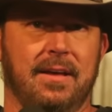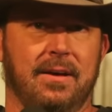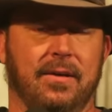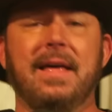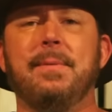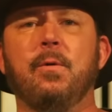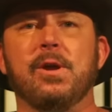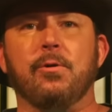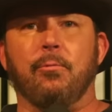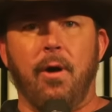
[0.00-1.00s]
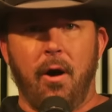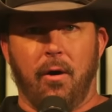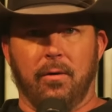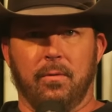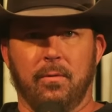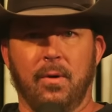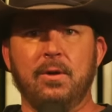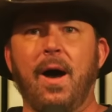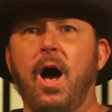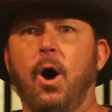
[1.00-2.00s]
Well, that'd be where you're wrong. What
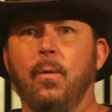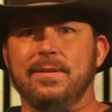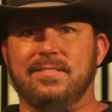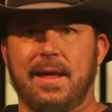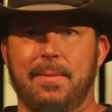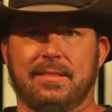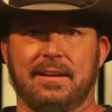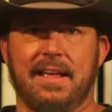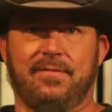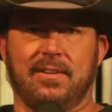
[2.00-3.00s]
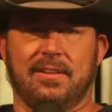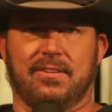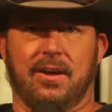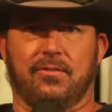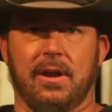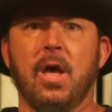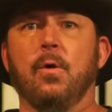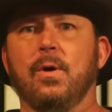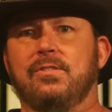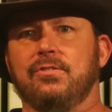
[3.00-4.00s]
do I always say about the left in this country,
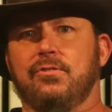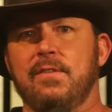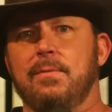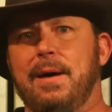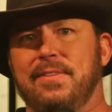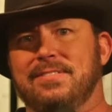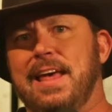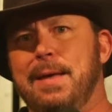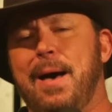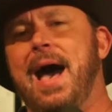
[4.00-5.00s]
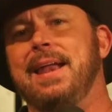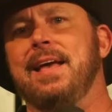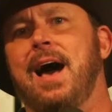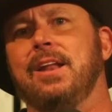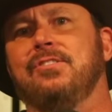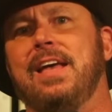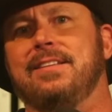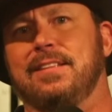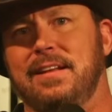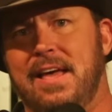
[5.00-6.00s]
which is driven by the same ideology
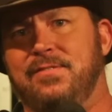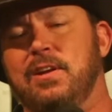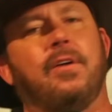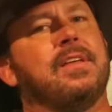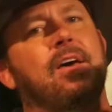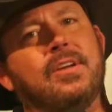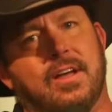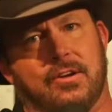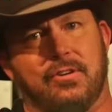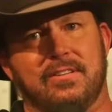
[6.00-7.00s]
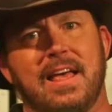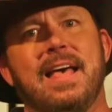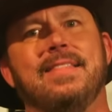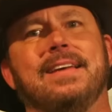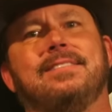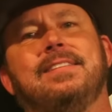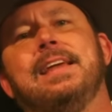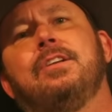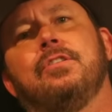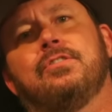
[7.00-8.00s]
as the left in all the other countries? They
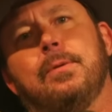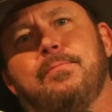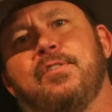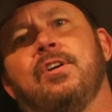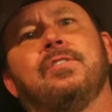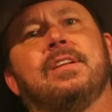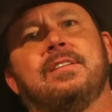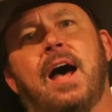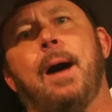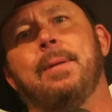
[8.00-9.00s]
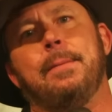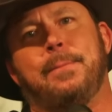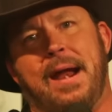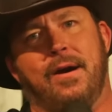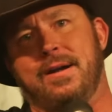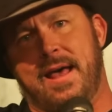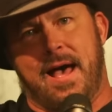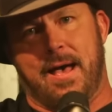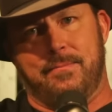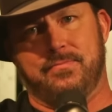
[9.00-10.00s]
seek to subvert the dominant
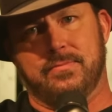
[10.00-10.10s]
paradigm.